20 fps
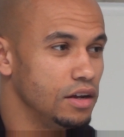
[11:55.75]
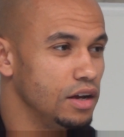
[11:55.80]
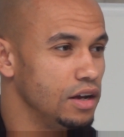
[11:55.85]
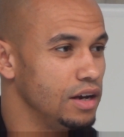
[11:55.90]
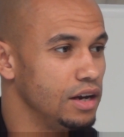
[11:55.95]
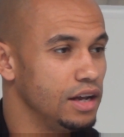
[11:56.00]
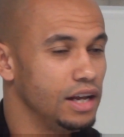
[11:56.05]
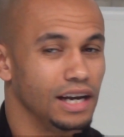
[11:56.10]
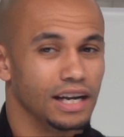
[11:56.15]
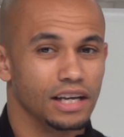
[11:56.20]

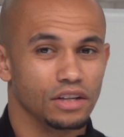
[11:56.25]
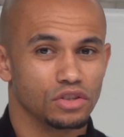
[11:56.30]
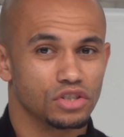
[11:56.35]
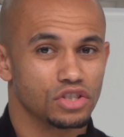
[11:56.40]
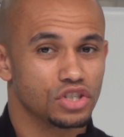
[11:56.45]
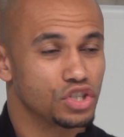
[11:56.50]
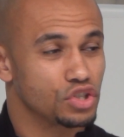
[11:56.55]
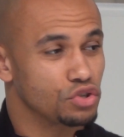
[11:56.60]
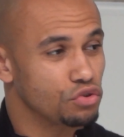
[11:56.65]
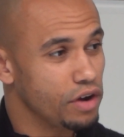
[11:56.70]
little
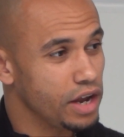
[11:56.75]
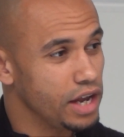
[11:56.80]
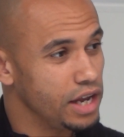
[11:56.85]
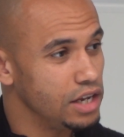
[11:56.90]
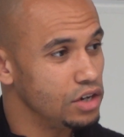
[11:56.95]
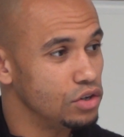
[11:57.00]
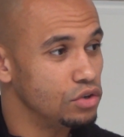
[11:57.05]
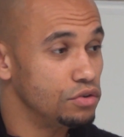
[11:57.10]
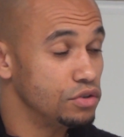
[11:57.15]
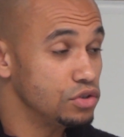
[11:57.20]

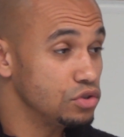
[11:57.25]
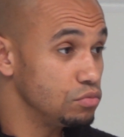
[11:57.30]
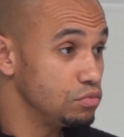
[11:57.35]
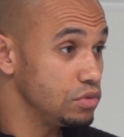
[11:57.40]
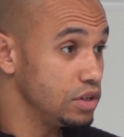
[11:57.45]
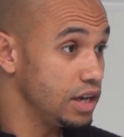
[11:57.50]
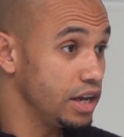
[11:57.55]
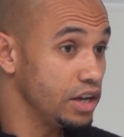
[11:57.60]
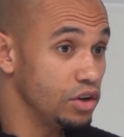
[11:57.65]
strain or something.